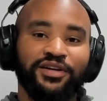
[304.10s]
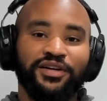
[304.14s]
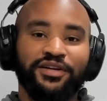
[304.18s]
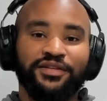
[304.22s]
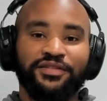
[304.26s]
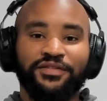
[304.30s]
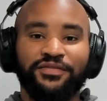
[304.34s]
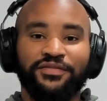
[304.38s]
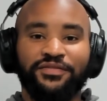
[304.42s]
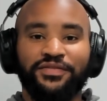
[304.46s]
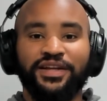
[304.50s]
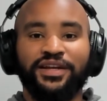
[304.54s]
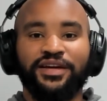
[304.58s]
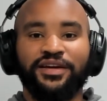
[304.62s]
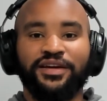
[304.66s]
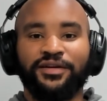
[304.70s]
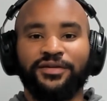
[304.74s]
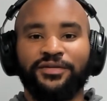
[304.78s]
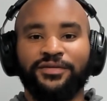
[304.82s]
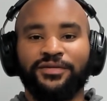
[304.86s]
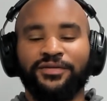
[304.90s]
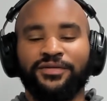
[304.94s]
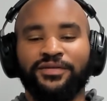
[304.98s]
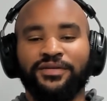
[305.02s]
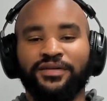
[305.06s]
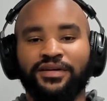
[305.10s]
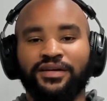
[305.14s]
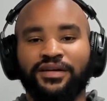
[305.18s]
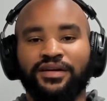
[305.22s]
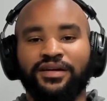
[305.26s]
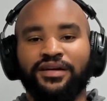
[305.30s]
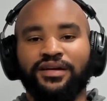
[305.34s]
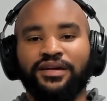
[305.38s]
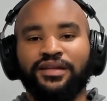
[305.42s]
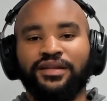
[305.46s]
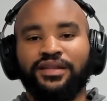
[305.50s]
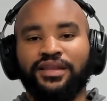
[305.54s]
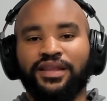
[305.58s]
of the video
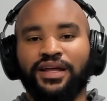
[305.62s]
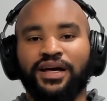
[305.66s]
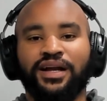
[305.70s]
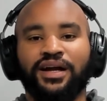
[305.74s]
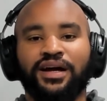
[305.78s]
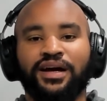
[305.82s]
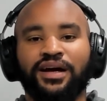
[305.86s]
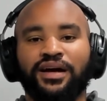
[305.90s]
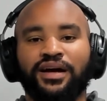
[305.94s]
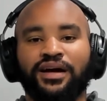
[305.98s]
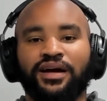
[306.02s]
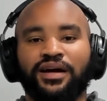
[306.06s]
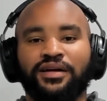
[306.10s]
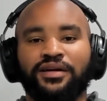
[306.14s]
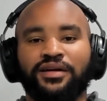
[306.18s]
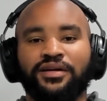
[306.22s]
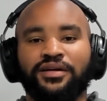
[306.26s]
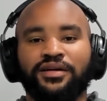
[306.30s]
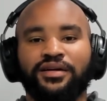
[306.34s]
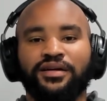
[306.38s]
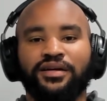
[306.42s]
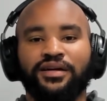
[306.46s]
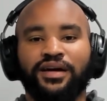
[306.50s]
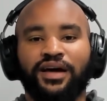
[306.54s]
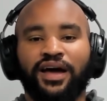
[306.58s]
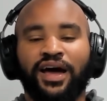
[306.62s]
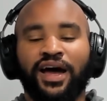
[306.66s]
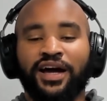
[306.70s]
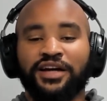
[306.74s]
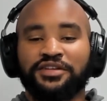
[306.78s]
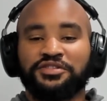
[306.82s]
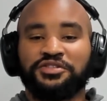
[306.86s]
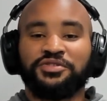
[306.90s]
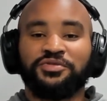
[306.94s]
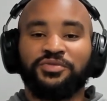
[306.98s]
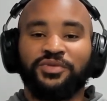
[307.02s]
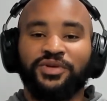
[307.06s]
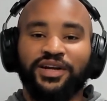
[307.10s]
that I
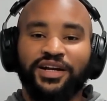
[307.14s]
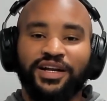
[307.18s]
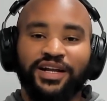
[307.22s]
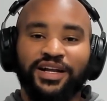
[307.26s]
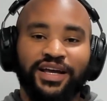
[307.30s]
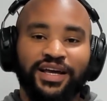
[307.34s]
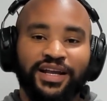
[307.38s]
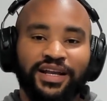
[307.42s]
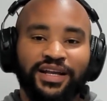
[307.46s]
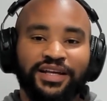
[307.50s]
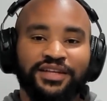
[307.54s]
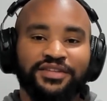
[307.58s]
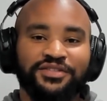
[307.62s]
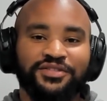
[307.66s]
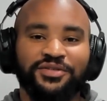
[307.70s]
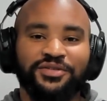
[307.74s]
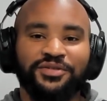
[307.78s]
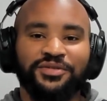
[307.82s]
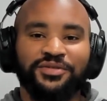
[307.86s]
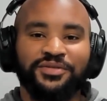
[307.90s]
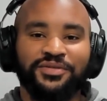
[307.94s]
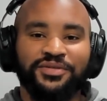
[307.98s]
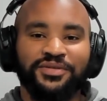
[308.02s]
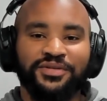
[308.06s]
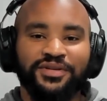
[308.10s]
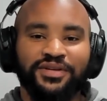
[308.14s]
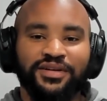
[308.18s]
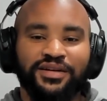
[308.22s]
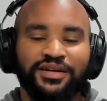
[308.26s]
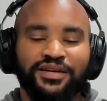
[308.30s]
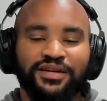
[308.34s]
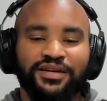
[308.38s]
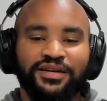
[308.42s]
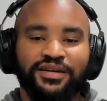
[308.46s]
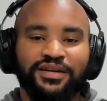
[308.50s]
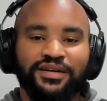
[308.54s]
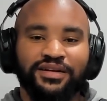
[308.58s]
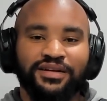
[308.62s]
actually wanted to get into,
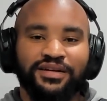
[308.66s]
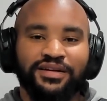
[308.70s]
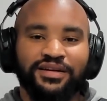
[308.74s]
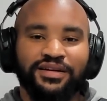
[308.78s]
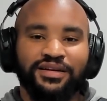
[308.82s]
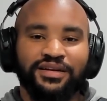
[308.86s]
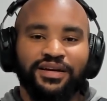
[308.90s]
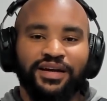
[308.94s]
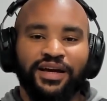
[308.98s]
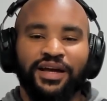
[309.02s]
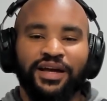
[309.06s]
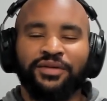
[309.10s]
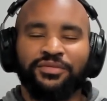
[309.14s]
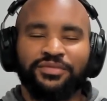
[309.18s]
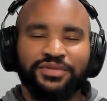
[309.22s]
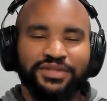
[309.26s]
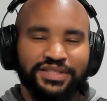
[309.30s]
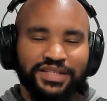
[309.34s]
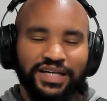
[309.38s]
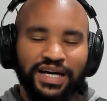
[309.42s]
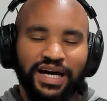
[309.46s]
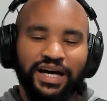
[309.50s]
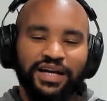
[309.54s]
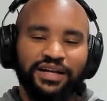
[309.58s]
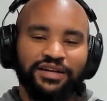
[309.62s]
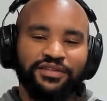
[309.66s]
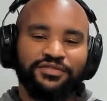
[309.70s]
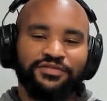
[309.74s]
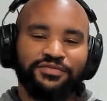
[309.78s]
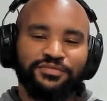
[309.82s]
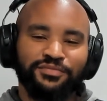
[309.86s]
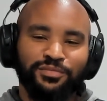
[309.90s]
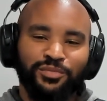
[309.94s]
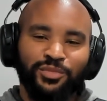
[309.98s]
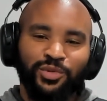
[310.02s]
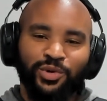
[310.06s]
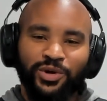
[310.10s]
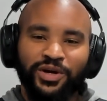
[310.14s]
and it was kind
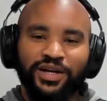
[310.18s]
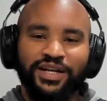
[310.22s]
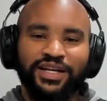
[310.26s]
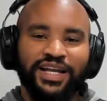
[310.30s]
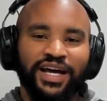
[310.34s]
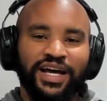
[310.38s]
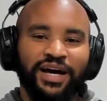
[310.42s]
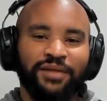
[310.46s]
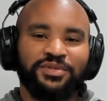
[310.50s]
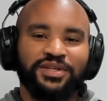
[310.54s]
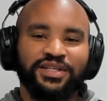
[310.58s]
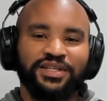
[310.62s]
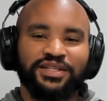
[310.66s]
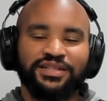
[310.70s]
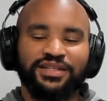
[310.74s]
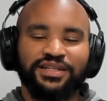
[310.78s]
of more in depth into